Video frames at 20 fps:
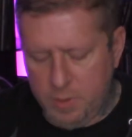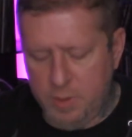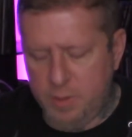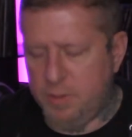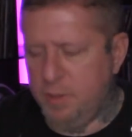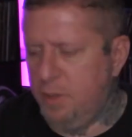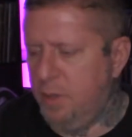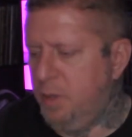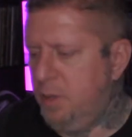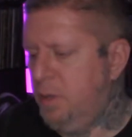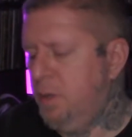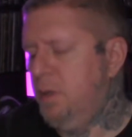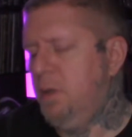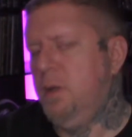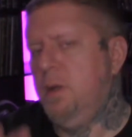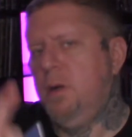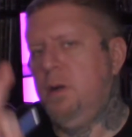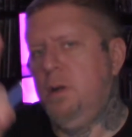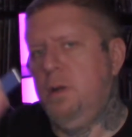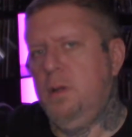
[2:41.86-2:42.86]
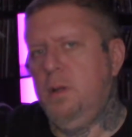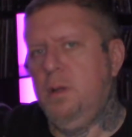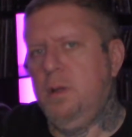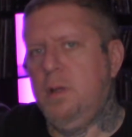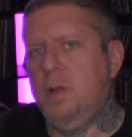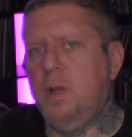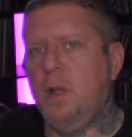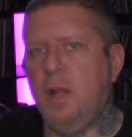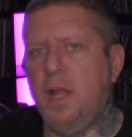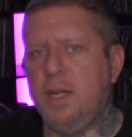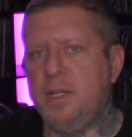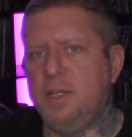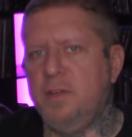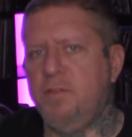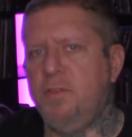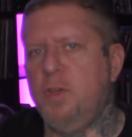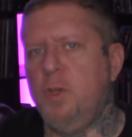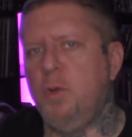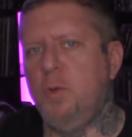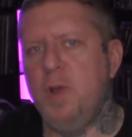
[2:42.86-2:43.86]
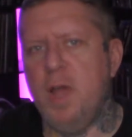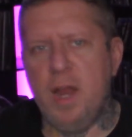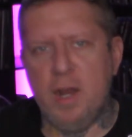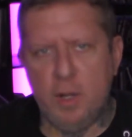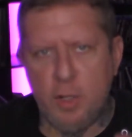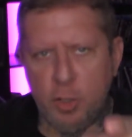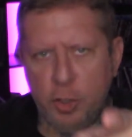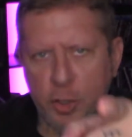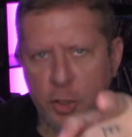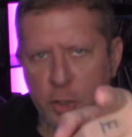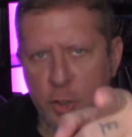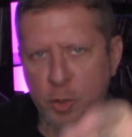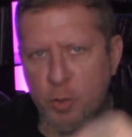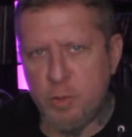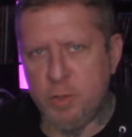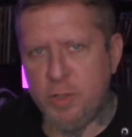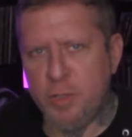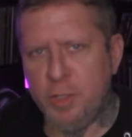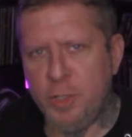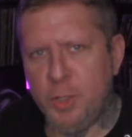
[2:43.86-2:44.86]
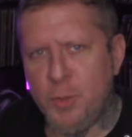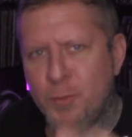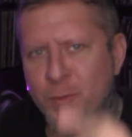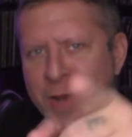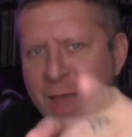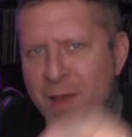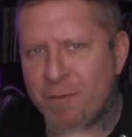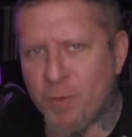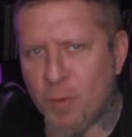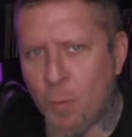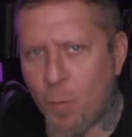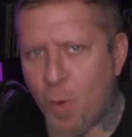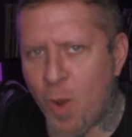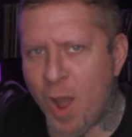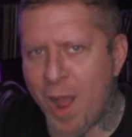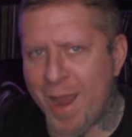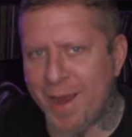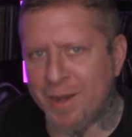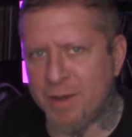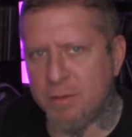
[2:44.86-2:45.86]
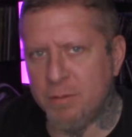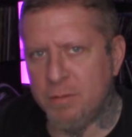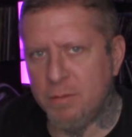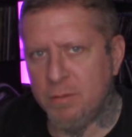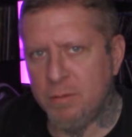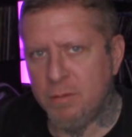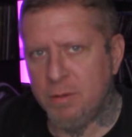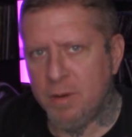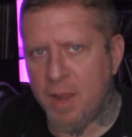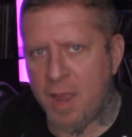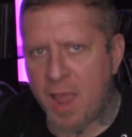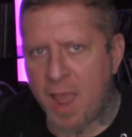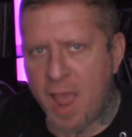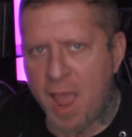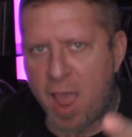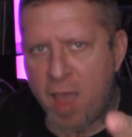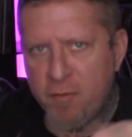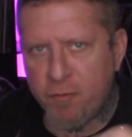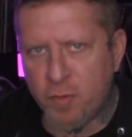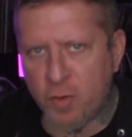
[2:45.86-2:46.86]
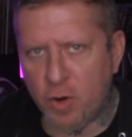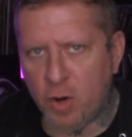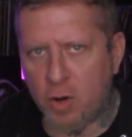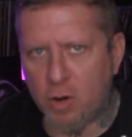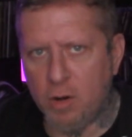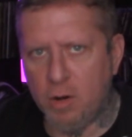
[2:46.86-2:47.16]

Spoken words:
the collective you, not you. You never whine. Ever.